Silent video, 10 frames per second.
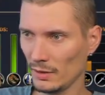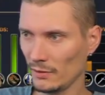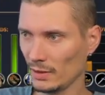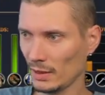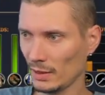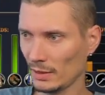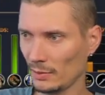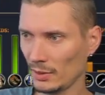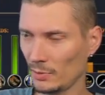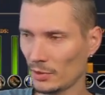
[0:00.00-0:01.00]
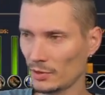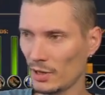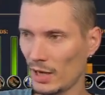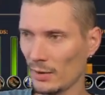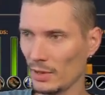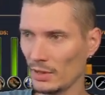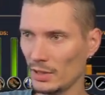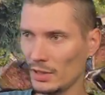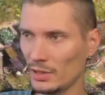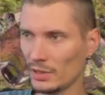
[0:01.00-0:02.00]
give it a little bit more time and
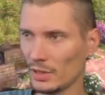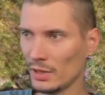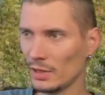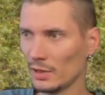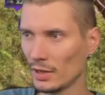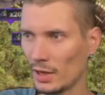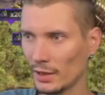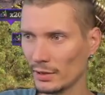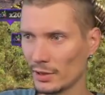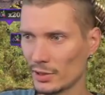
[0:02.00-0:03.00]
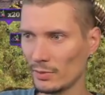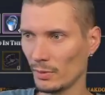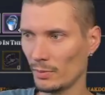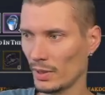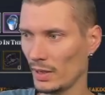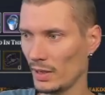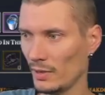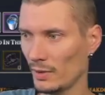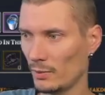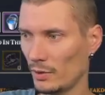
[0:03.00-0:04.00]
these hunters will bring
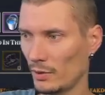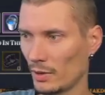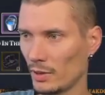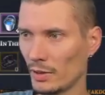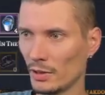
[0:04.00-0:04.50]
even more.